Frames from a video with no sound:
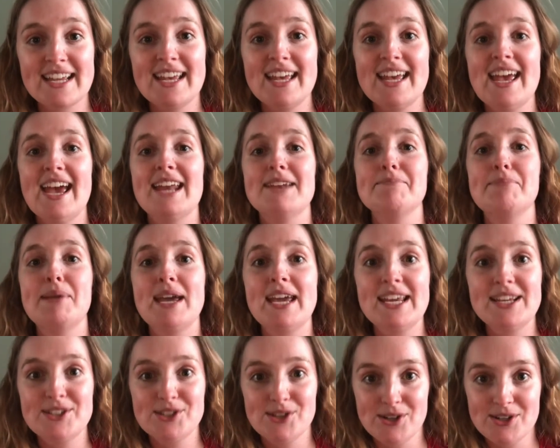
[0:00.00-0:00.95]
and
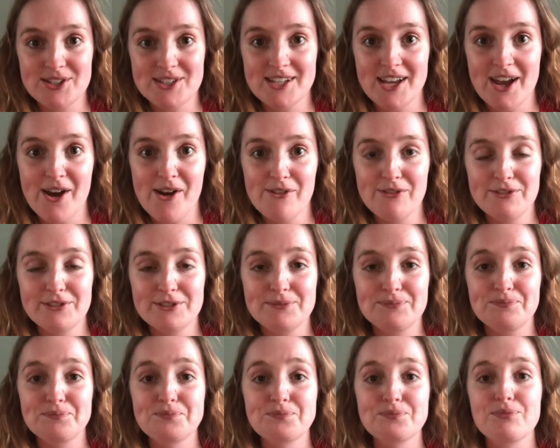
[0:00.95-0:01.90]
pace ourselves.
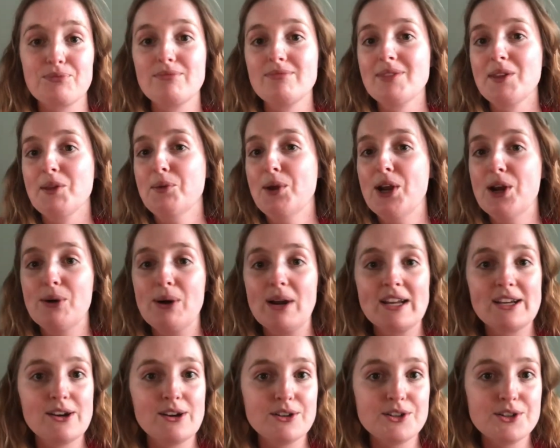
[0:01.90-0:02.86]
We don't want
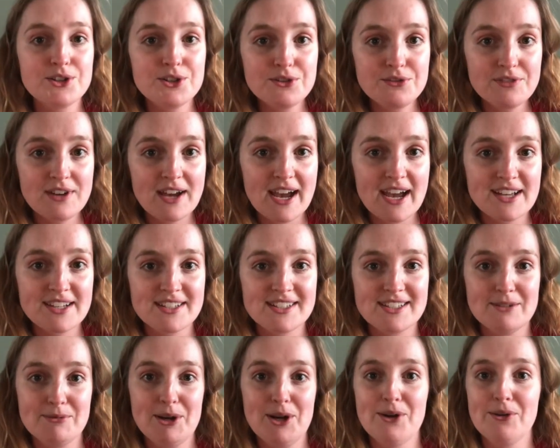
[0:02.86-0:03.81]
to go too fast
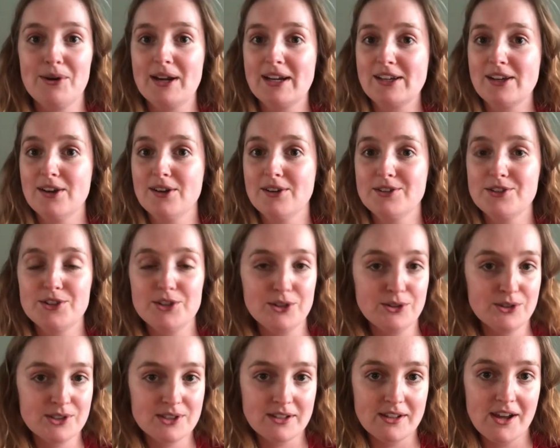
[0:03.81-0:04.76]
and we don't want to go too
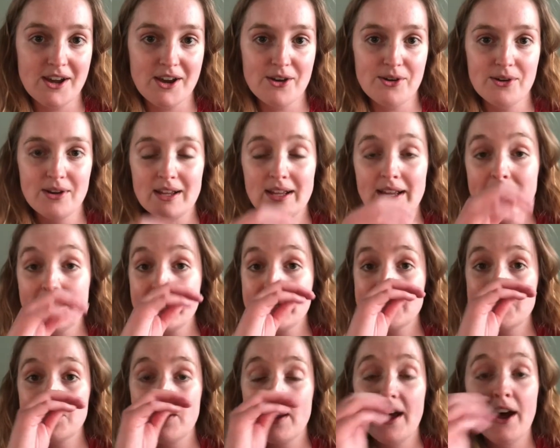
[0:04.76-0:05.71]
slow.
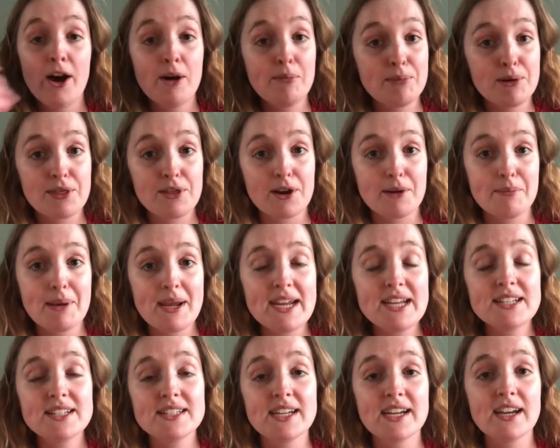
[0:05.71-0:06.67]
So to help with our
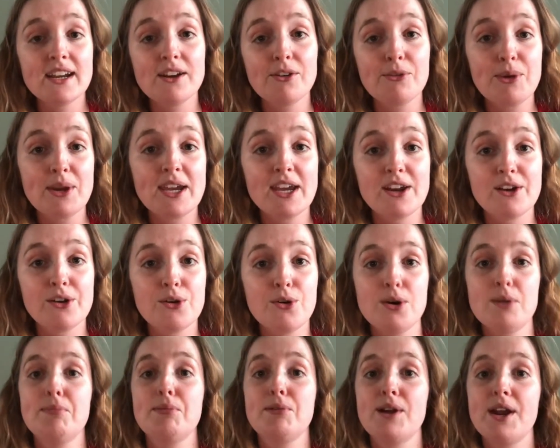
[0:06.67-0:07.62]
pacing, we can
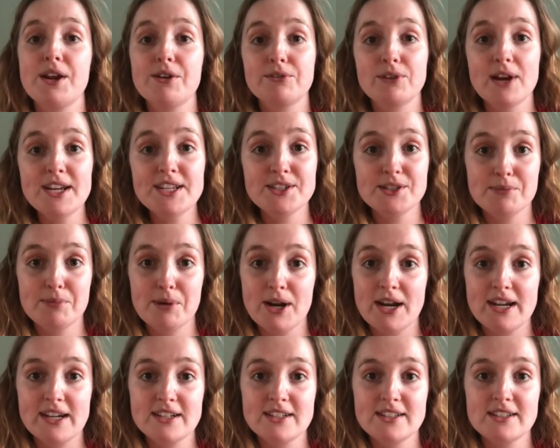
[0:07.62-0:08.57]
incorporate rest
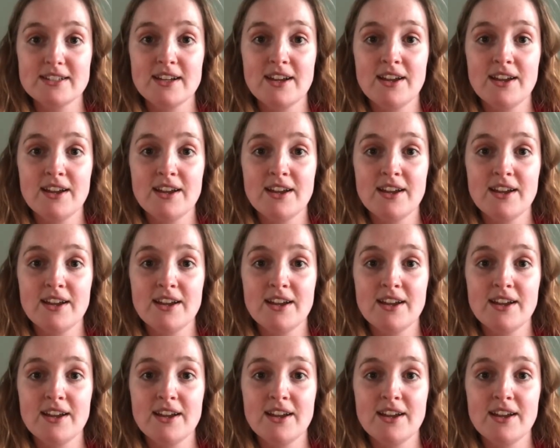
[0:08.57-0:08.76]
breaks.